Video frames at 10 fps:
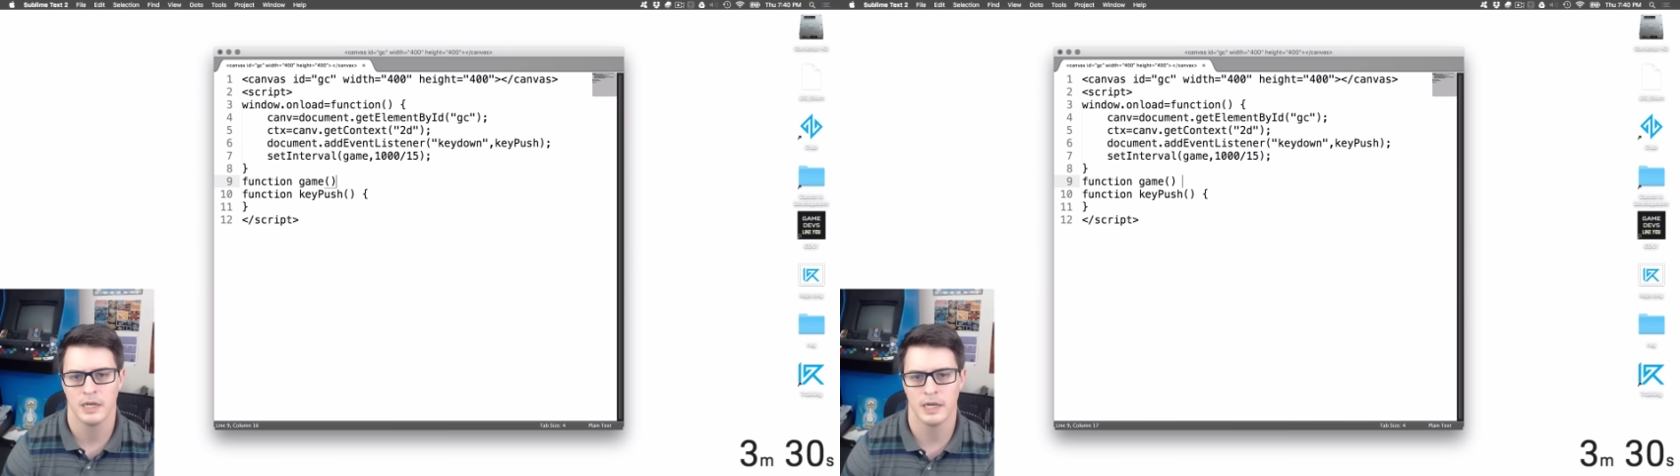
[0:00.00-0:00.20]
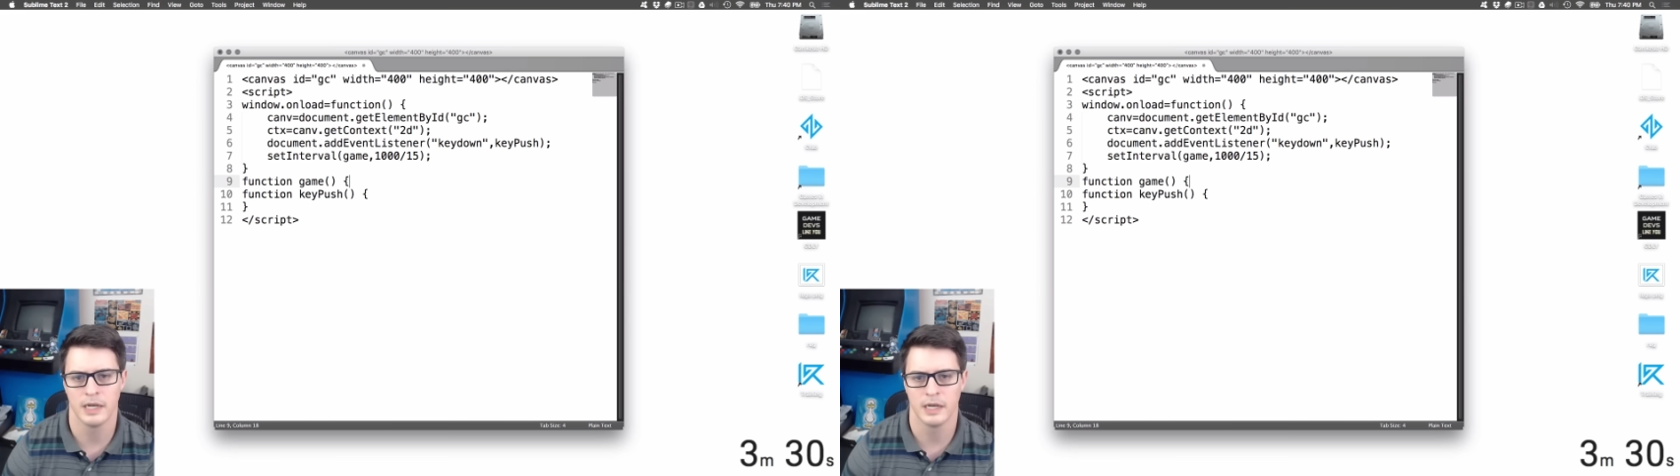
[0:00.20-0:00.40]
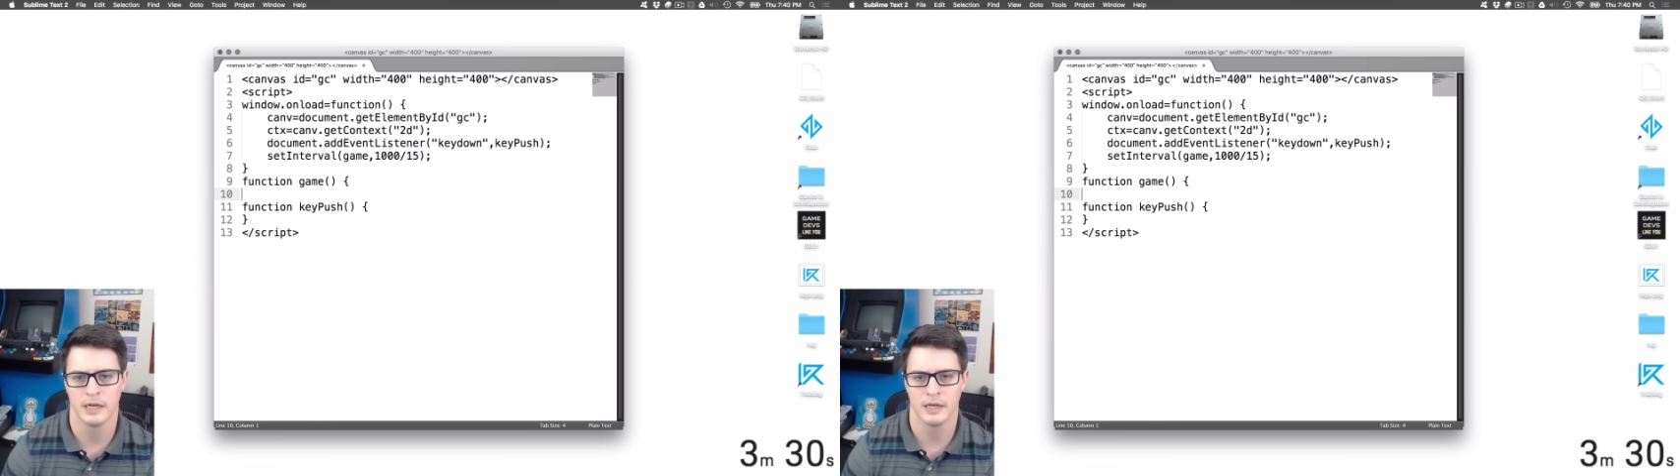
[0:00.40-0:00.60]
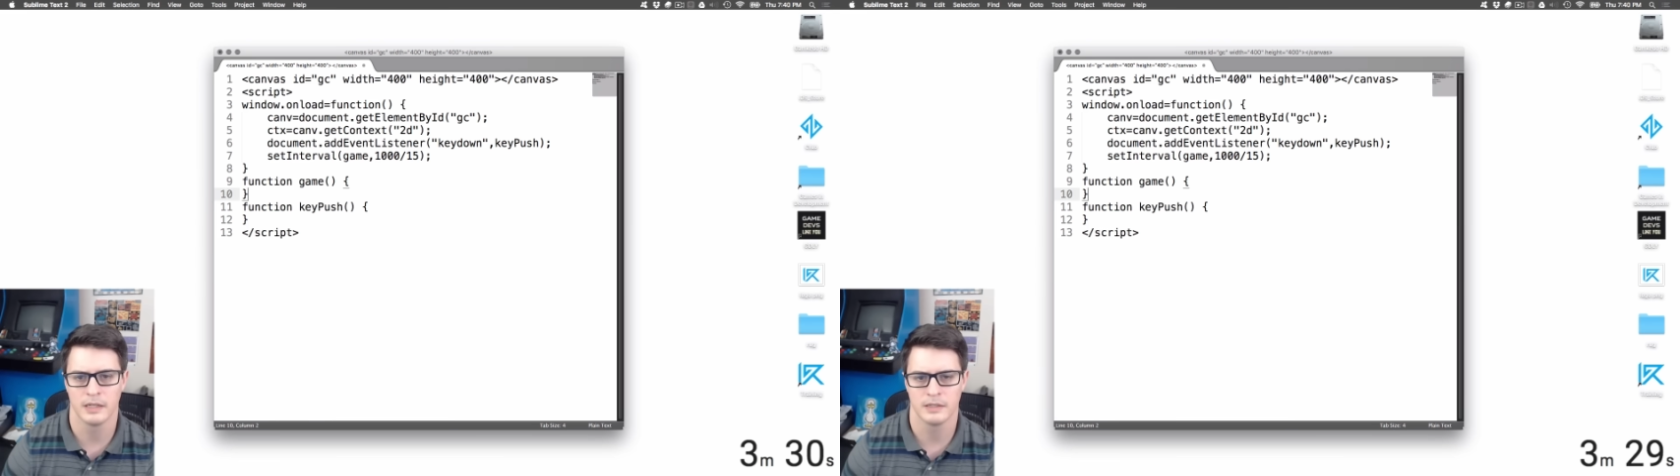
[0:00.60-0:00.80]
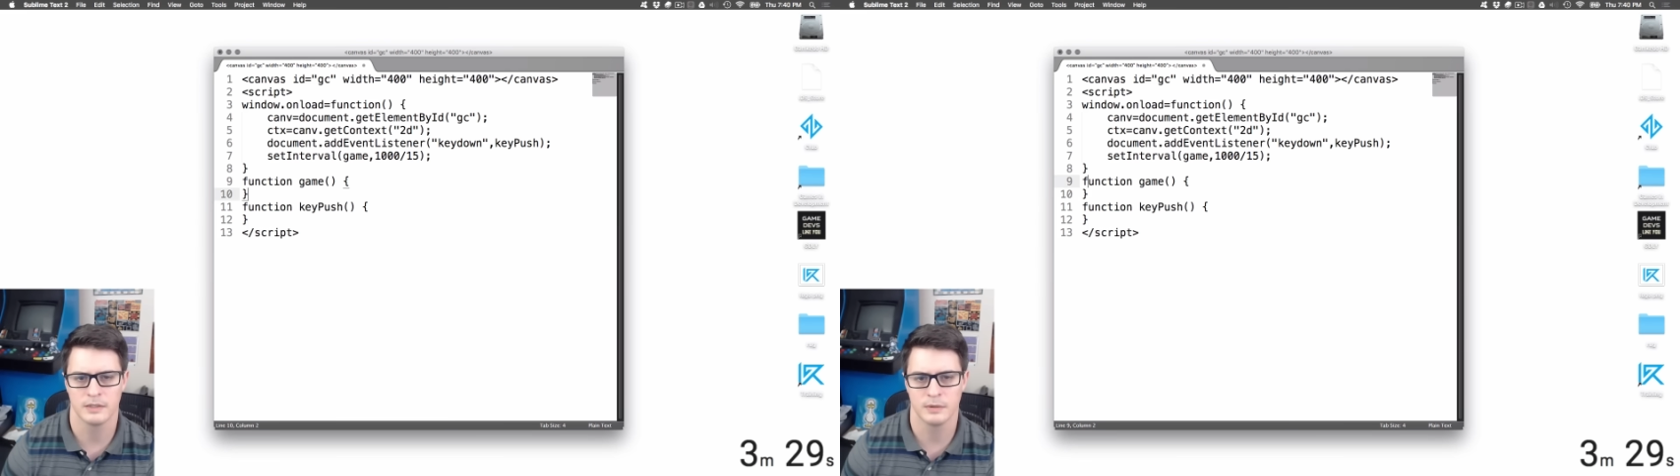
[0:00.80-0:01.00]

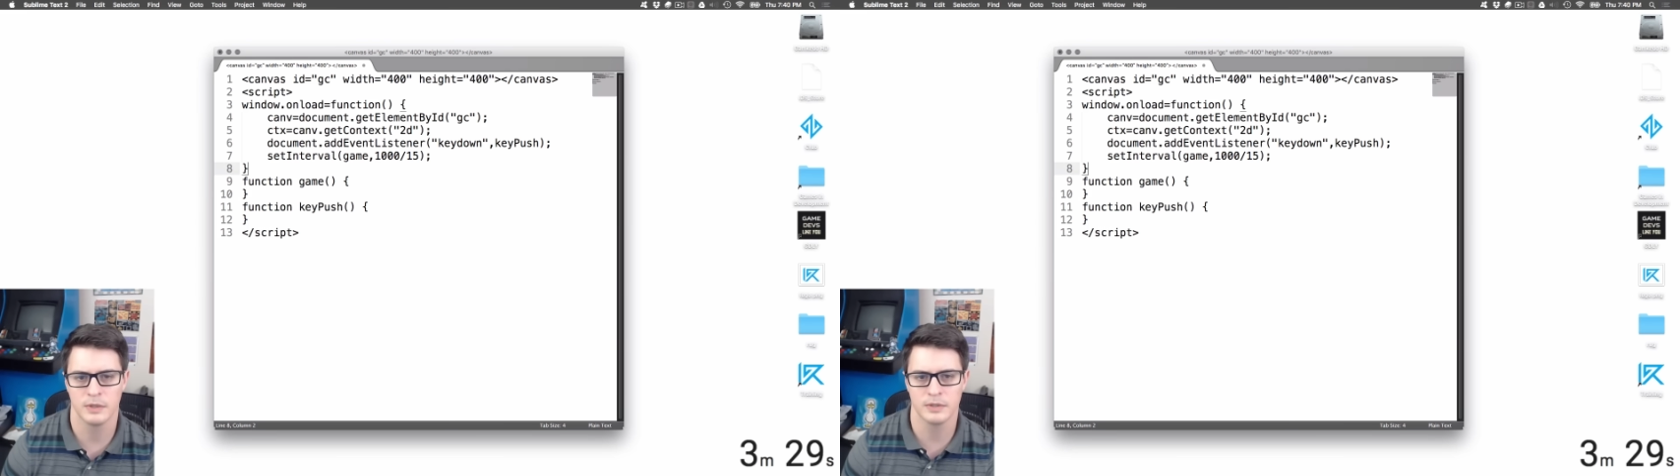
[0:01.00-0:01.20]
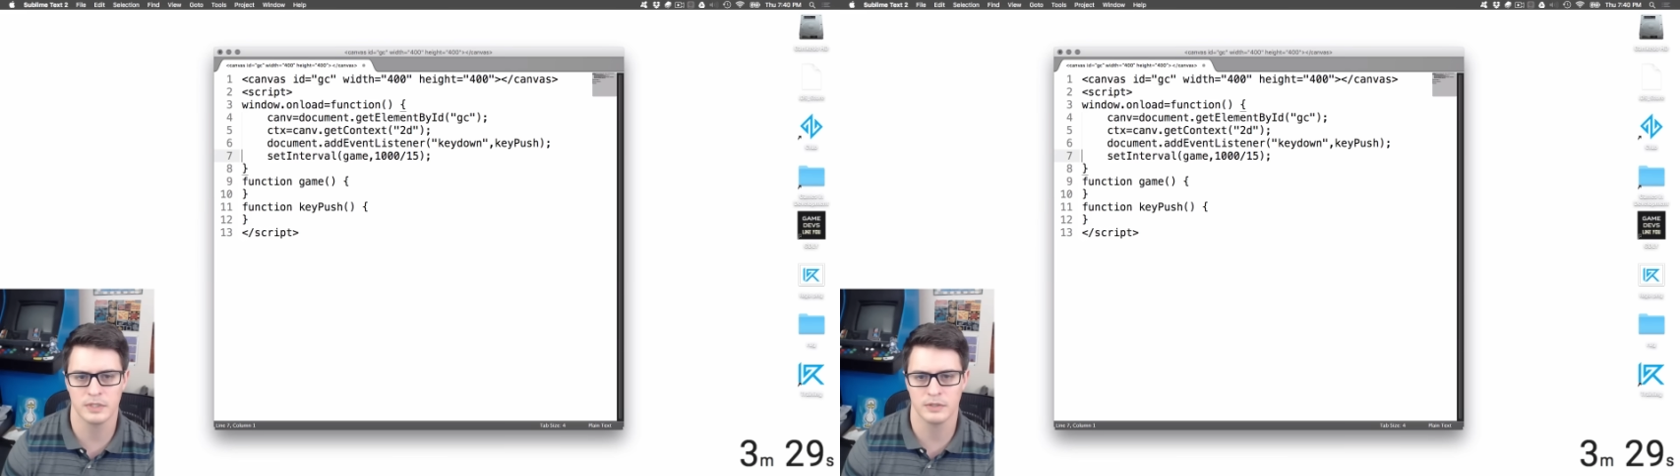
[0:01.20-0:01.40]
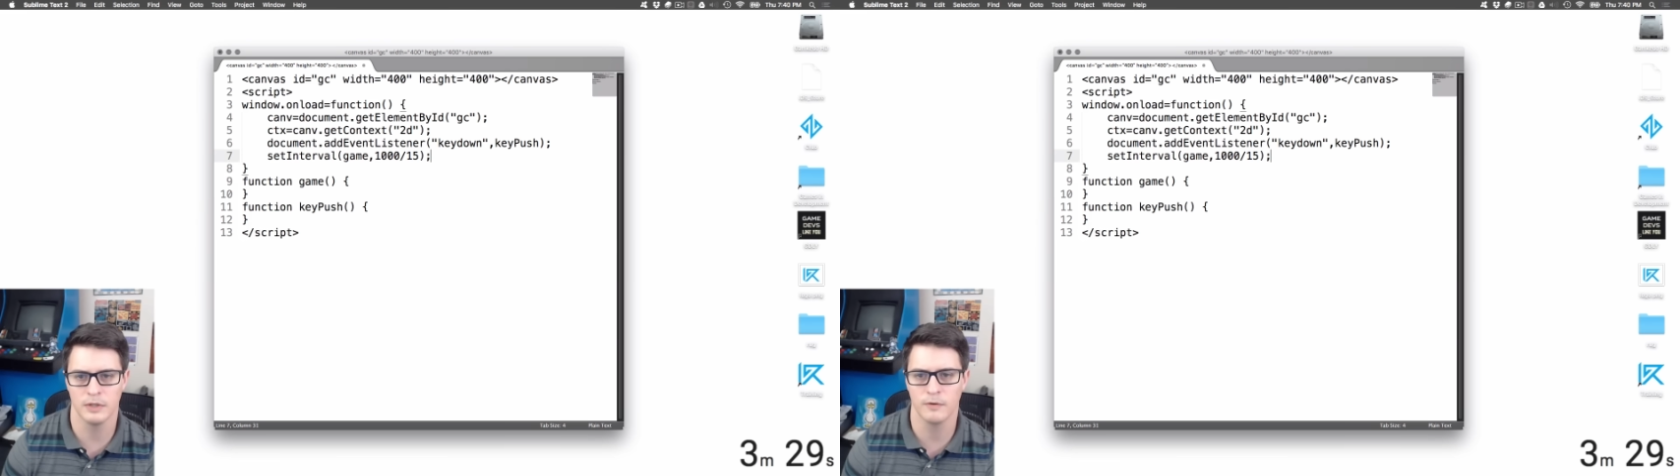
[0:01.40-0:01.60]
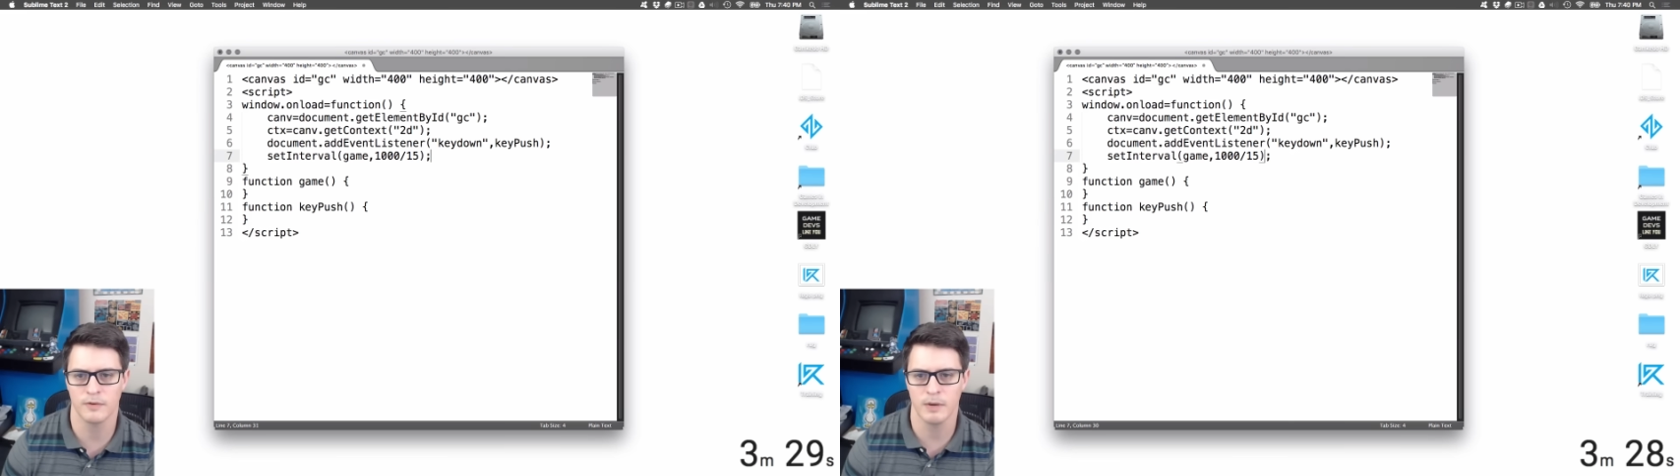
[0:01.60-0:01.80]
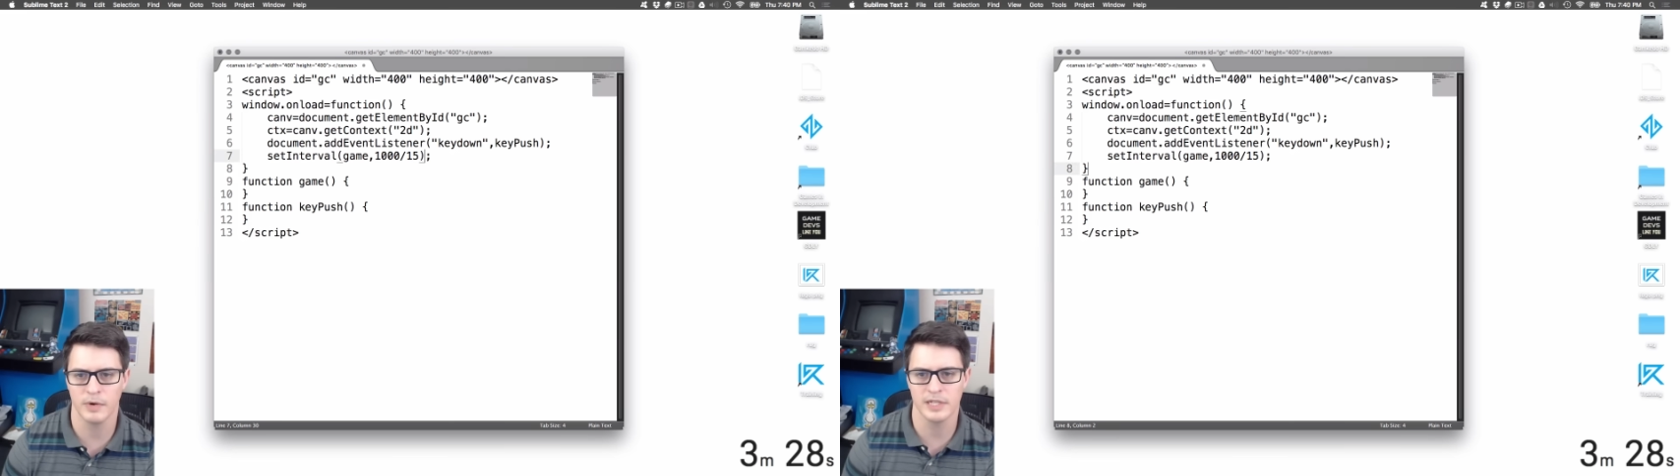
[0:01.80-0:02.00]
And so using low
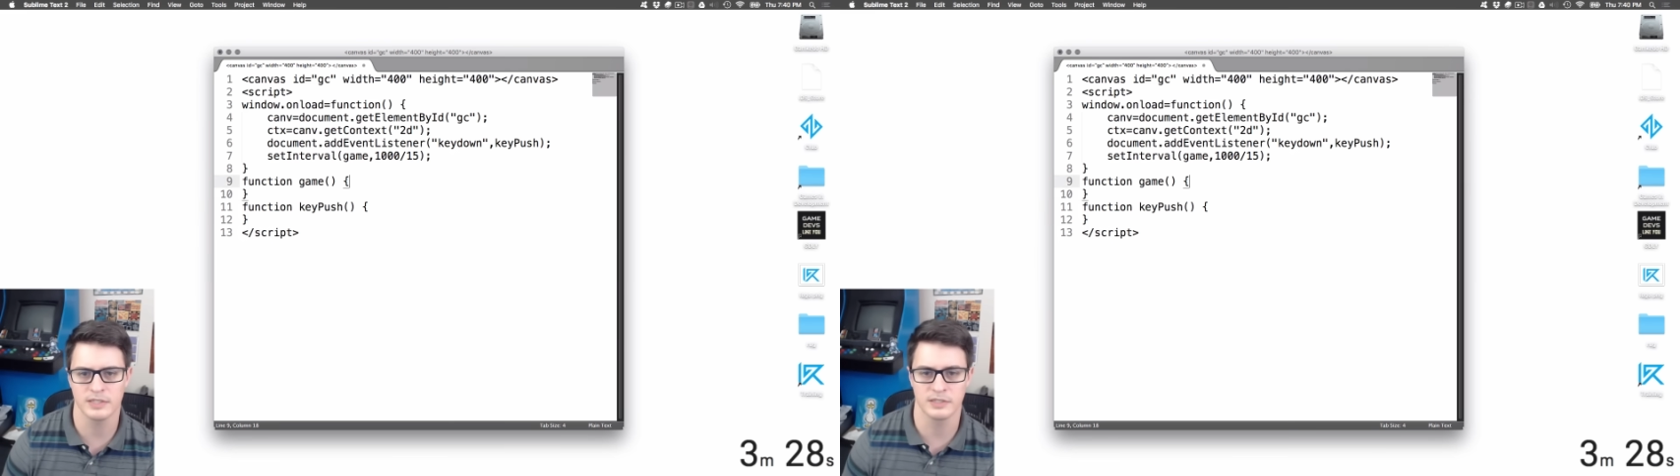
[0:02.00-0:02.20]
frame rate,